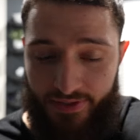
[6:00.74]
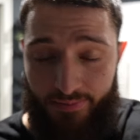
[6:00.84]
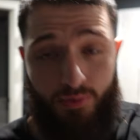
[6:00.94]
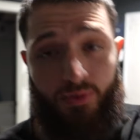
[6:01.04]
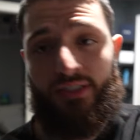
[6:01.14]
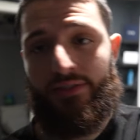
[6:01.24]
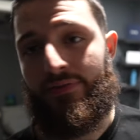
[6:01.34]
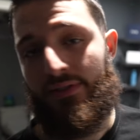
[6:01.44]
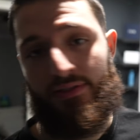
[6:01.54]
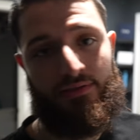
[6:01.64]
it's boring as
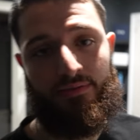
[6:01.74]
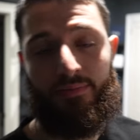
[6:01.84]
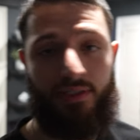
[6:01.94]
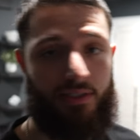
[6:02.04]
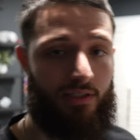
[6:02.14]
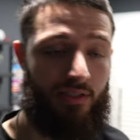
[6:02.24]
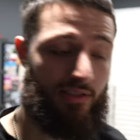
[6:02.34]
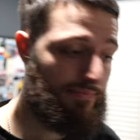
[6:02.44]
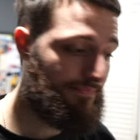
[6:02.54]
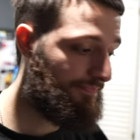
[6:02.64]
fuck. I'm not gonna
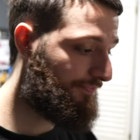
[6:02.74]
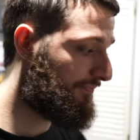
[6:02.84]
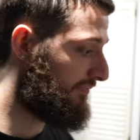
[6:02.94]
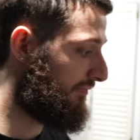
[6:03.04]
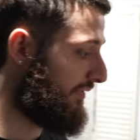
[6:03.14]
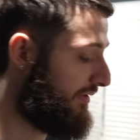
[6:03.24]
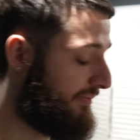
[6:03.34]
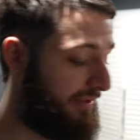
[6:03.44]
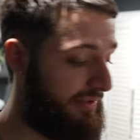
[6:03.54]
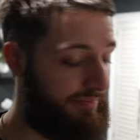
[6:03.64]
lie.
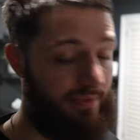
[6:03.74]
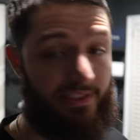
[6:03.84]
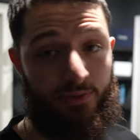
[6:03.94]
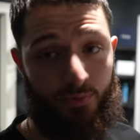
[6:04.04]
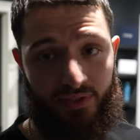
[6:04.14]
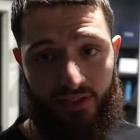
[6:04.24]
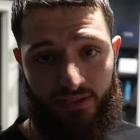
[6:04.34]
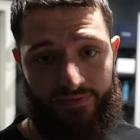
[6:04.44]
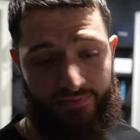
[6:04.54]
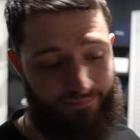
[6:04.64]
But it is what it
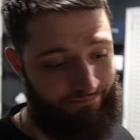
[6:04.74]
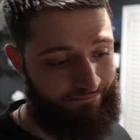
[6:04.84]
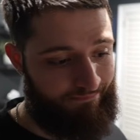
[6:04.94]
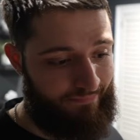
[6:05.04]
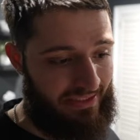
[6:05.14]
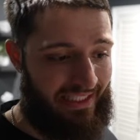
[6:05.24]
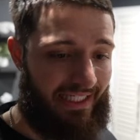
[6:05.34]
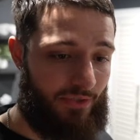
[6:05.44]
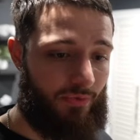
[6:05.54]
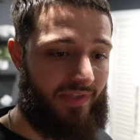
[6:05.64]
is.
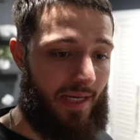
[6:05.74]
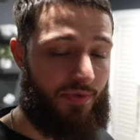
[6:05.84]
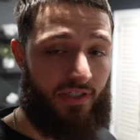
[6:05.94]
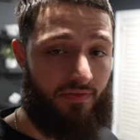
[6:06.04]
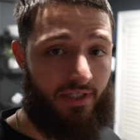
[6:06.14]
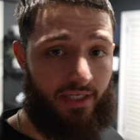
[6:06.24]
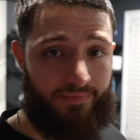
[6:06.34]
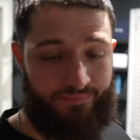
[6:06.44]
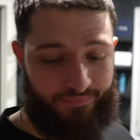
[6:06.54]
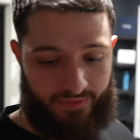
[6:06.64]
I do the same shit every day
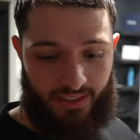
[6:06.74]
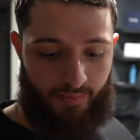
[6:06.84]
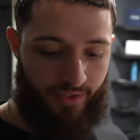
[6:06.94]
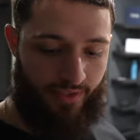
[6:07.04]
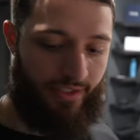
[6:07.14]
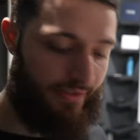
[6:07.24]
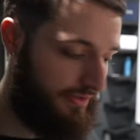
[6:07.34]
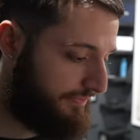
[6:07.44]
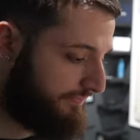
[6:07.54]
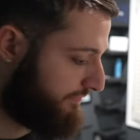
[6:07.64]
and get better at it,
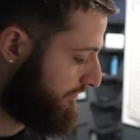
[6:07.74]
so.